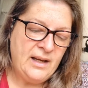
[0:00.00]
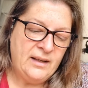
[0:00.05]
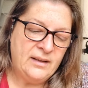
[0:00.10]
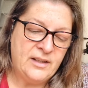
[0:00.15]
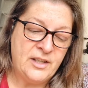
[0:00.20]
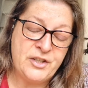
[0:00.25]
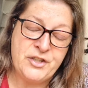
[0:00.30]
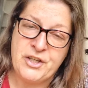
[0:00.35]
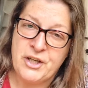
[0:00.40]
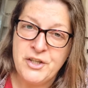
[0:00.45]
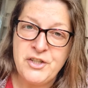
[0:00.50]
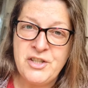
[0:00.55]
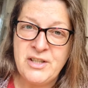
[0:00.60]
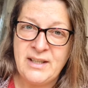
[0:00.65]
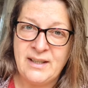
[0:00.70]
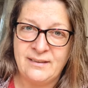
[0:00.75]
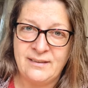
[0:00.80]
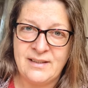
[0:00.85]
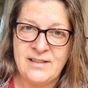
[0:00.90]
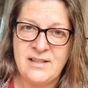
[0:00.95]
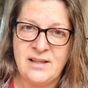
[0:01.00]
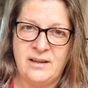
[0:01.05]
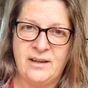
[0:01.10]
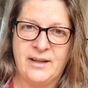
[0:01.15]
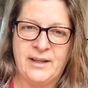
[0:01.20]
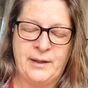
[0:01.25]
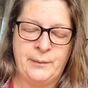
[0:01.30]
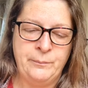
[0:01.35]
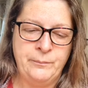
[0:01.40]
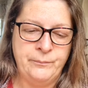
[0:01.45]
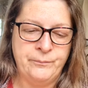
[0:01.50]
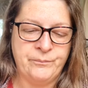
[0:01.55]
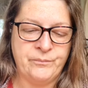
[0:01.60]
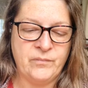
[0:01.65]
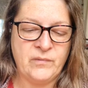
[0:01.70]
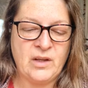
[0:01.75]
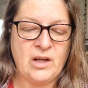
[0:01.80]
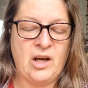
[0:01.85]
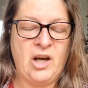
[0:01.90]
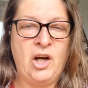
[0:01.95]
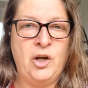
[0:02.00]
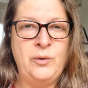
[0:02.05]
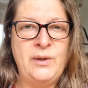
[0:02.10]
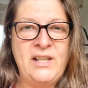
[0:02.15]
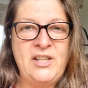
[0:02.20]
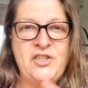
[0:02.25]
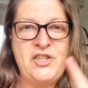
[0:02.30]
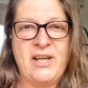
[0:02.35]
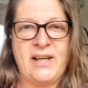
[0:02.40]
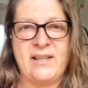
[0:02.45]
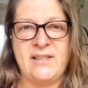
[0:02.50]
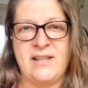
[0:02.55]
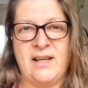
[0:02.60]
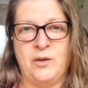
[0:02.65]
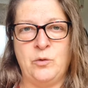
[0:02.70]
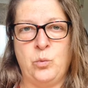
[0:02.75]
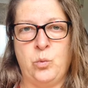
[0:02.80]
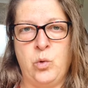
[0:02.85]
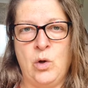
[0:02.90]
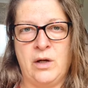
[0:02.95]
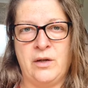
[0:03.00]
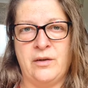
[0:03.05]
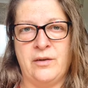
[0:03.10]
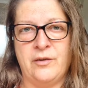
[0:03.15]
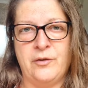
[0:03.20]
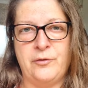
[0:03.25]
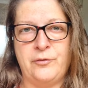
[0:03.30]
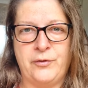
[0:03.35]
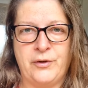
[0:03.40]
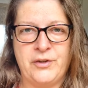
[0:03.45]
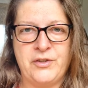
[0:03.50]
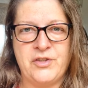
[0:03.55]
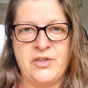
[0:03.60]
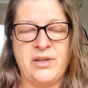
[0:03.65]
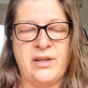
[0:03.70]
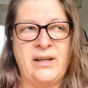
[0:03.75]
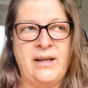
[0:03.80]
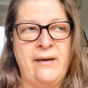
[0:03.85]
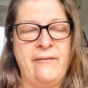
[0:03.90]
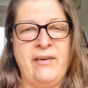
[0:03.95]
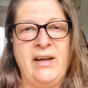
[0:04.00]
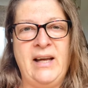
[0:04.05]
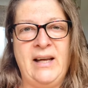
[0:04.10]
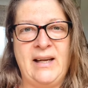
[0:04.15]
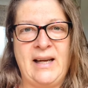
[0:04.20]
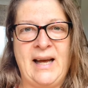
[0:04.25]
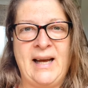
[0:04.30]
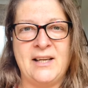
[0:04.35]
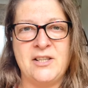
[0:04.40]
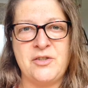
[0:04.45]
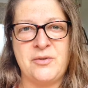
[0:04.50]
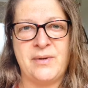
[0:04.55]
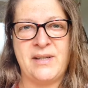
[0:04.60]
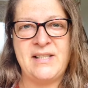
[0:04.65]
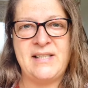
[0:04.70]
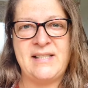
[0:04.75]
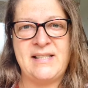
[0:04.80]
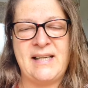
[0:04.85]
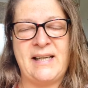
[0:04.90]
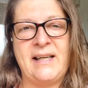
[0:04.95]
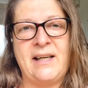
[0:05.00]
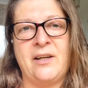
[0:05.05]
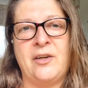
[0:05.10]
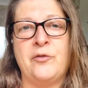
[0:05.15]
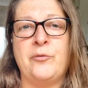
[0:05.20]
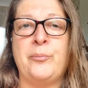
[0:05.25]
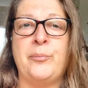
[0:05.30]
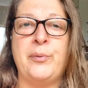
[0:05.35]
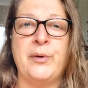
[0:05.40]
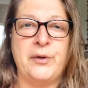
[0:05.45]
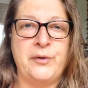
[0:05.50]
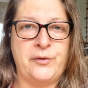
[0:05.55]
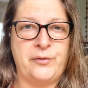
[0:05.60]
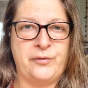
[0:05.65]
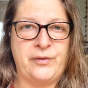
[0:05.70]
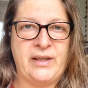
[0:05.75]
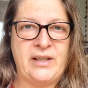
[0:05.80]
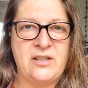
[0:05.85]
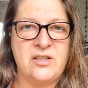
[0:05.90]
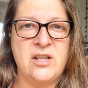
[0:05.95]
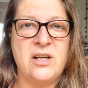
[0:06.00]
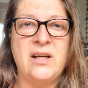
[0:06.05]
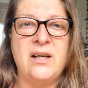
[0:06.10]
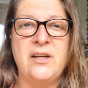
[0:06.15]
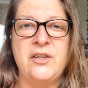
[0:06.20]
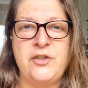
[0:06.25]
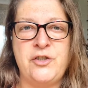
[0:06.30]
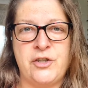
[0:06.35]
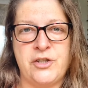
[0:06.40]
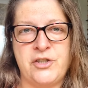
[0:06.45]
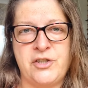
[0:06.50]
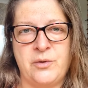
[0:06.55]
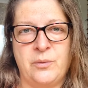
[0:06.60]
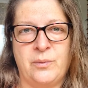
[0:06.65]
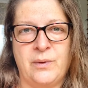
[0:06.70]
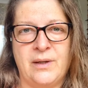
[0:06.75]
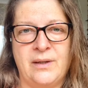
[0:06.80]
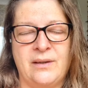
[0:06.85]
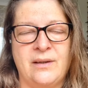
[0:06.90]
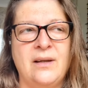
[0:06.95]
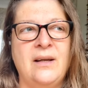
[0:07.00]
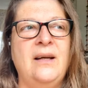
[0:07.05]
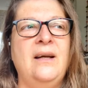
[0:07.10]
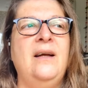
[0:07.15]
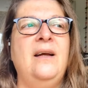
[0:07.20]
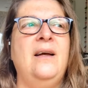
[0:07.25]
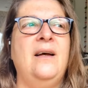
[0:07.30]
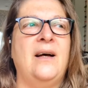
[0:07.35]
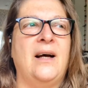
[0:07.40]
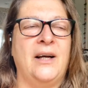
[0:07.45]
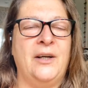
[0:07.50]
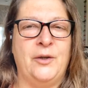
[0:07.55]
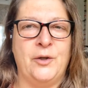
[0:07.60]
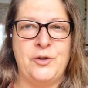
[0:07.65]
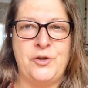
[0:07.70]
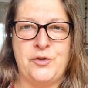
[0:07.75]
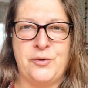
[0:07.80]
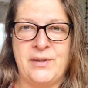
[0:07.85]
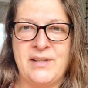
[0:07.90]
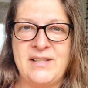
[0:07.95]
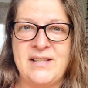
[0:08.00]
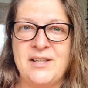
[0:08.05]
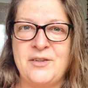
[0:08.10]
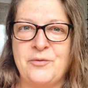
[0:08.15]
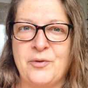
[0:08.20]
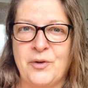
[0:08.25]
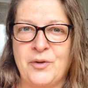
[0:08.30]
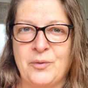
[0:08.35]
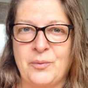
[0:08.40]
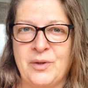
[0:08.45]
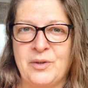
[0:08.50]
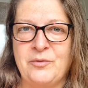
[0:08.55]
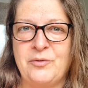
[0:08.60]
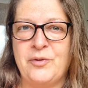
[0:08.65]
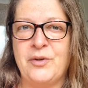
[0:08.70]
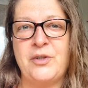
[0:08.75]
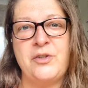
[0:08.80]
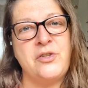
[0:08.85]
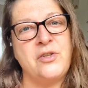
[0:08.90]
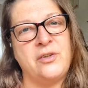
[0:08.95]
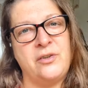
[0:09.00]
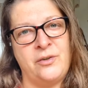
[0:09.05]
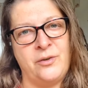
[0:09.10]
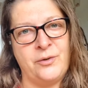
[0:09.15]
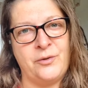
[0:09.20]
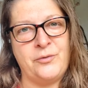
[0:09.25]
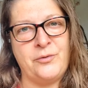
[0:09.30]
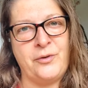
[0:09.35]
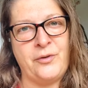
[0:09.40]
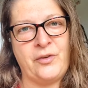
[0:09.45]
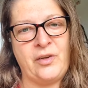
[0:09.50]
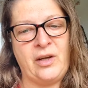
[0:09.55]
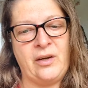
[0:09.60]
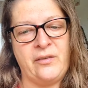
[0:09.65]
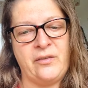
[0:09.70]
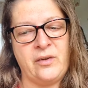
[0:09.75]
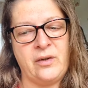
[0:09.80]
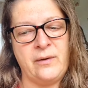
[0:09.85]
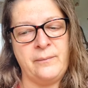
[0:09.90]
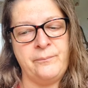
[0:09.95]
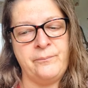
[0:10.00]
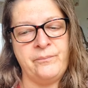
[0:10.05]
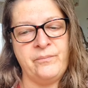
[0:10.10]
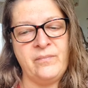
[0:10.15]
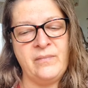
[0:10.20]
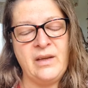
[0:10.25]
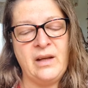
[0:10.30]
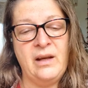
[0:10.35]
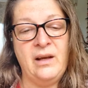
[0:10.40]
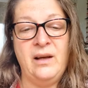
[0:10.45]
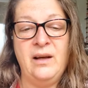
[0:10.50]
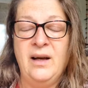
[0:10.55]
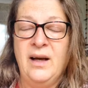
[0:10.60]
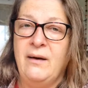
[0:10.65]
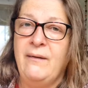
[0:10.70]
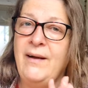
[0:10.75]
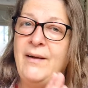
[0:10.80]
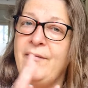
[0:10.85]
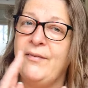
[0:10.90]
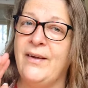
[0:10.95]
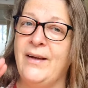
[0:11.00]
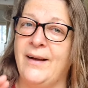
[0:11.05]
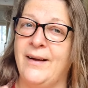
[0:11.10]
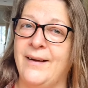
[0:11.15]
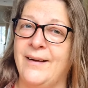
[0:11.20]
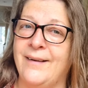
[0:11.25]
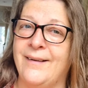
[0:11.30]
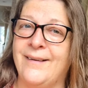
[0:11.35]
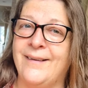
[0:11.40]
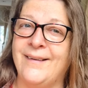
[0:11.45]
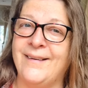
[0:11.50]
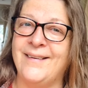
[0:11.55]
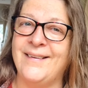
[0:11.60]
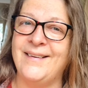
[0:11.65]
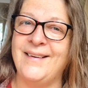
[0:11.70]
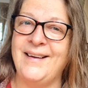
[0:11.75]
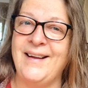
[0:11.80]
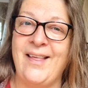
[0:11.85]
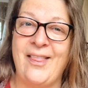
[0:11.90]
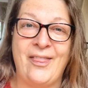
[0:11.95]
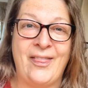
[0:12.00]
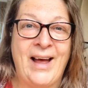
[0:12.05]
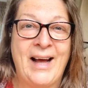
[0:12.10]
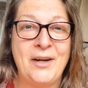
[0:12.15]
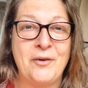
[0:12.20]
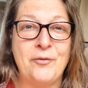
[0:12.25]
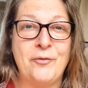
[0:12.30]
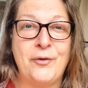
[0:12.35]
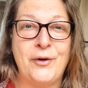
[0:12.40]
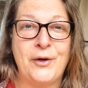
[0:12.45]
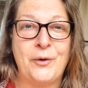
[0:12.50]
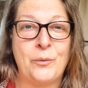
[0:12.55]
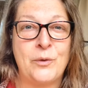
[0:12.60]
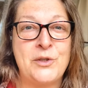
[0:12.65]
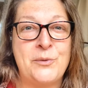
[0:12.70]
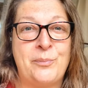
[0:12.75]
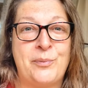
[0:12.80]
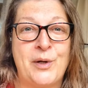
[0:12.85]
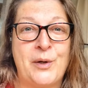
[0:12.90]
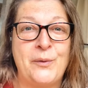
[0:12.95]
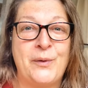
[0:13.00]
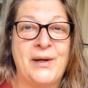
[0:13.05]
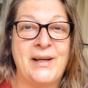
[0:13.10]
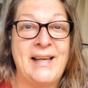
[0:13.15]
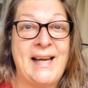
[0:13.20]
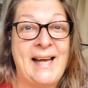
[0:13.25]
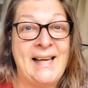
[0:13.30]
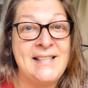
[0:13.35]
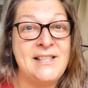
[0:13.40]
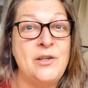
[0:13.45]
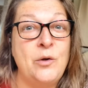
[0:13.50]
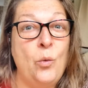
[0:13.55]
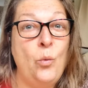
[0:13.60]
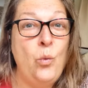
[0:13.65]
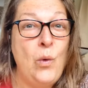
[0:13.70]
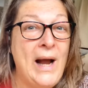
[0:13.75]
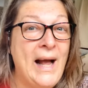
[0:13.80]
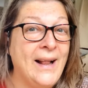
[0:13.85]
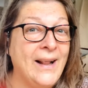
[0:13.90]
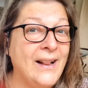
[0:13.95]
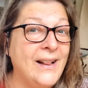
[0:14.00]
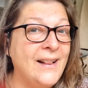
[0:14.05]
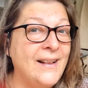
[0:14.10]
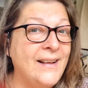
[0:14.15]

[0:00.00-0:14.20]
The surgeon at the time only checked out 1 foot, never had x-rays taken of both feet, just the one. I got treated for the 1 foot, not for the other. However, that foot was broken as well.